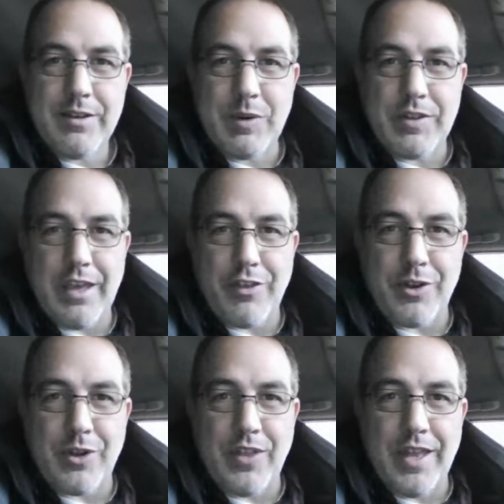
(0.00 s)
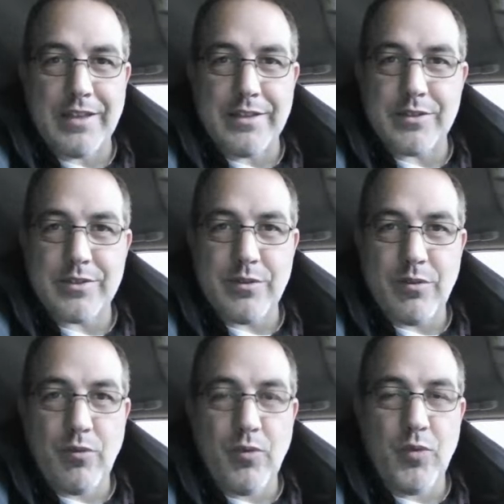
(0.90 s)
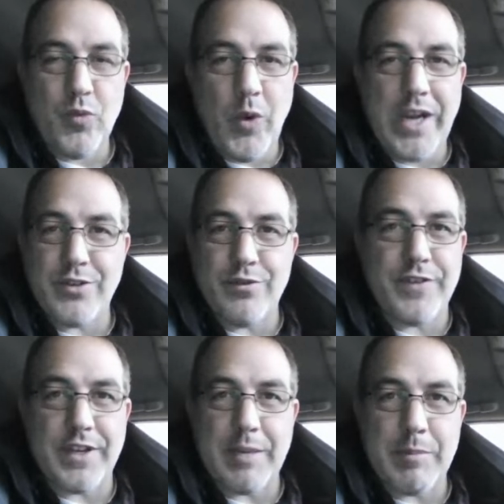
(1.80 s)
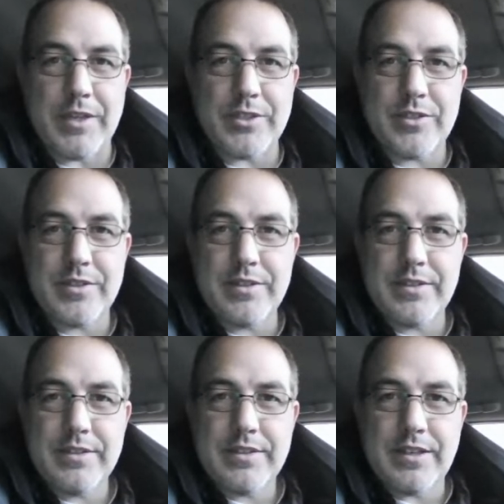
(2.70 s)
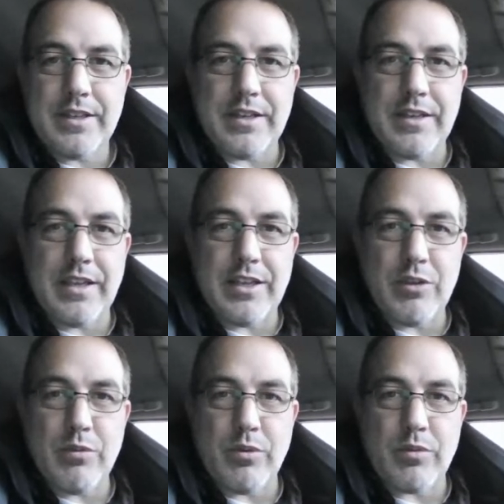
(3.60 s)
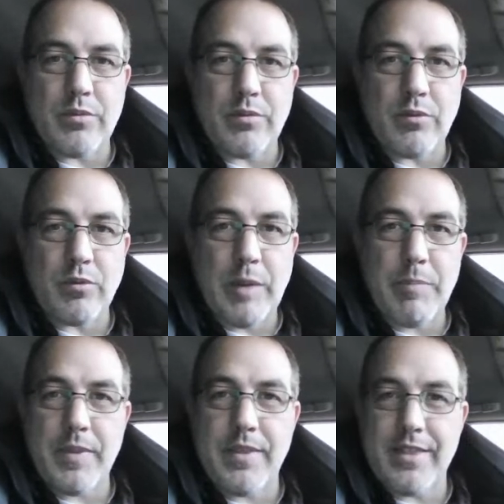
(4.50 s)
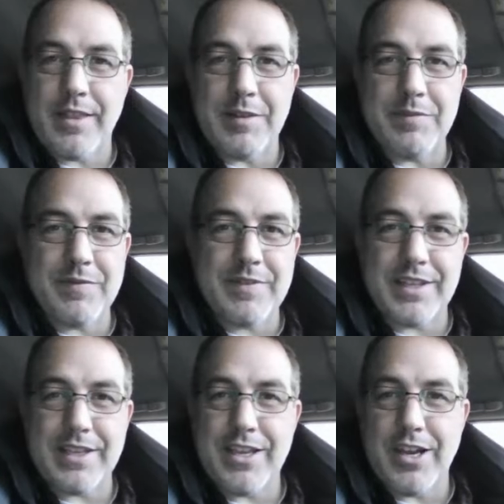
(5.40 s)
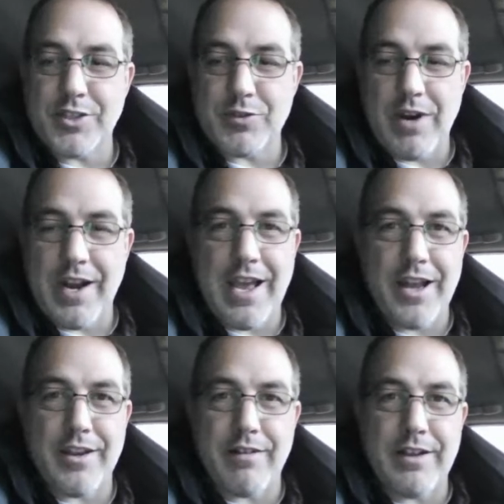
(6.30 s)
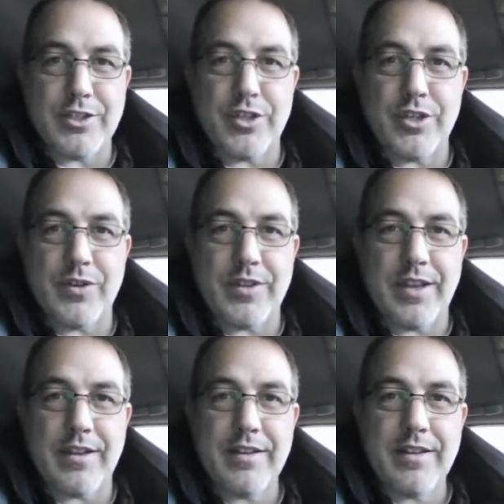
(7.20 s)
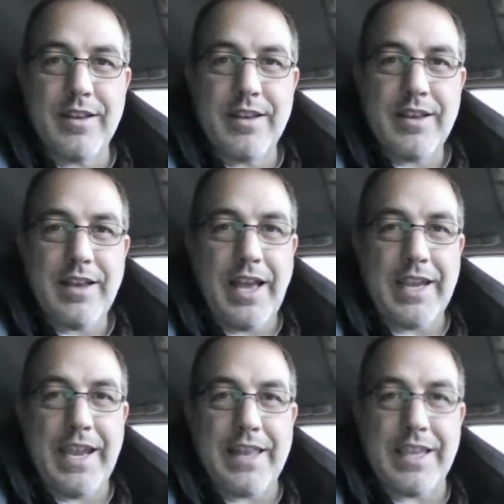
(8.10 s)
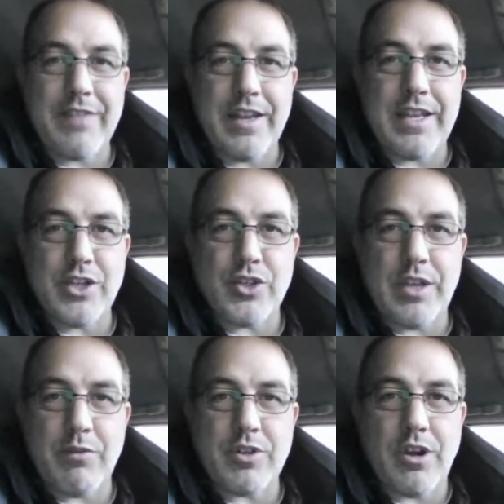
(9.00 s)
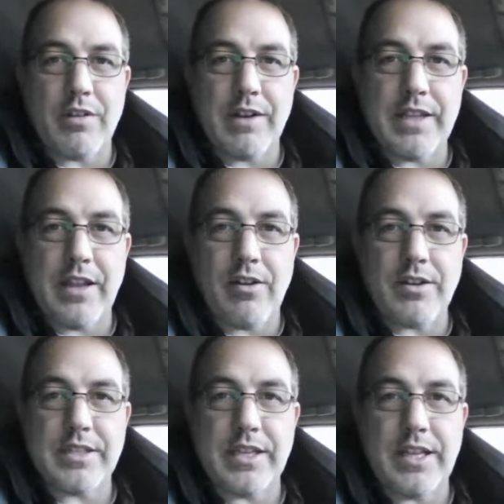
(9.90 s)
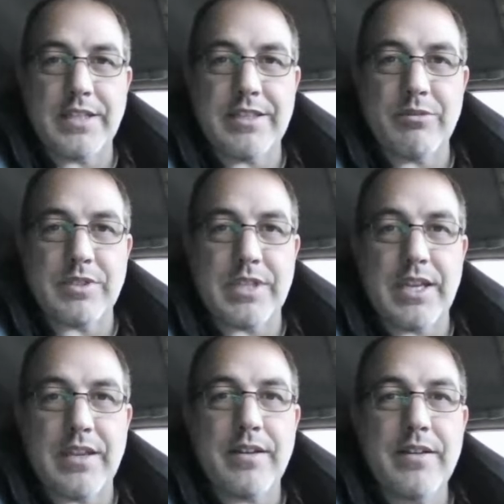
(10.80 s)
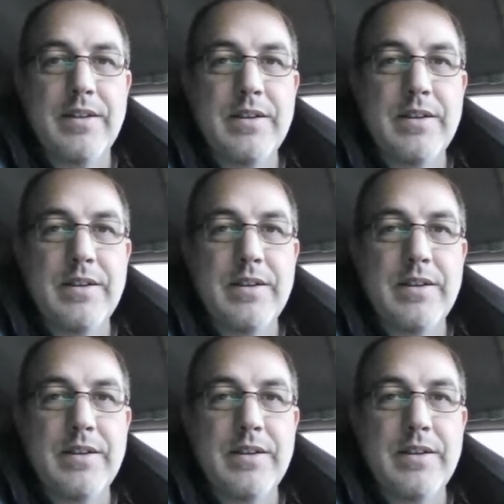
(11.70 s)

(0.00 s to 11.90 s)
with ethanol. That is way too fucking much. And you will rip the guts right out of your engine doing that. I can't think of any engine that would tolerate that, honestly, unless it was like